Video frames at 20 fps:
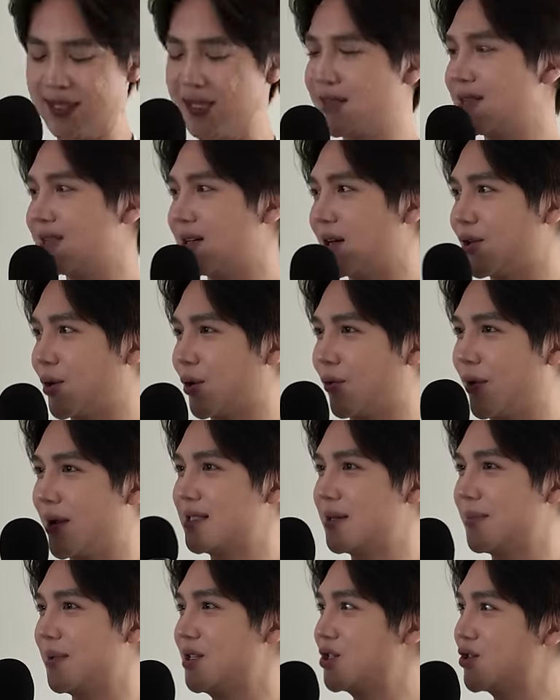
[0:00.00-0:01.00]
been seeing these other
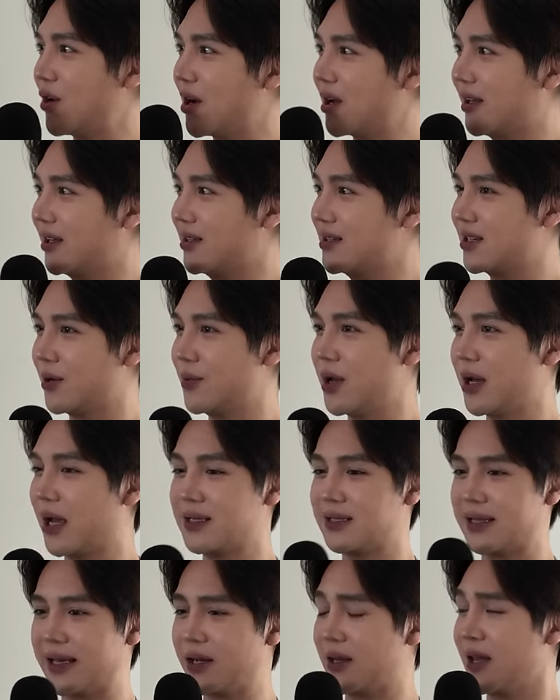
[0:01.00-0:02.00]
Koreans be struggling to
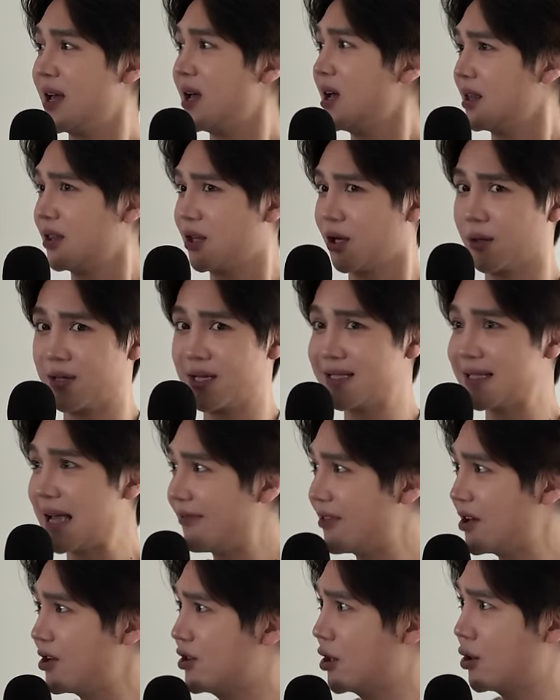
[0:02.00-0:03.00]
communicate because they the, the,
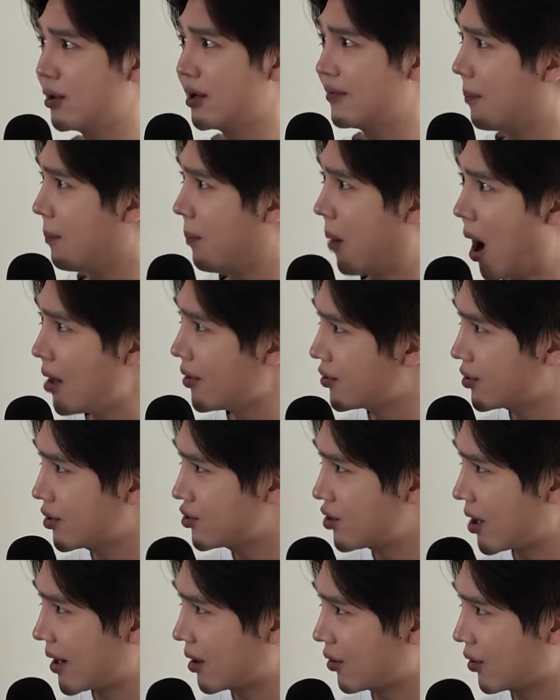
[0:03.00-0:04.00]
staff there they don't even bother to
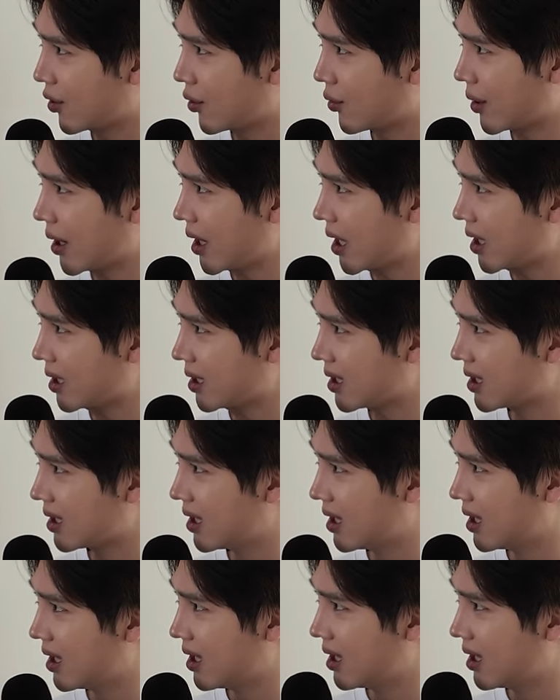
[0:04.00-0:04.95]
try to learn Korean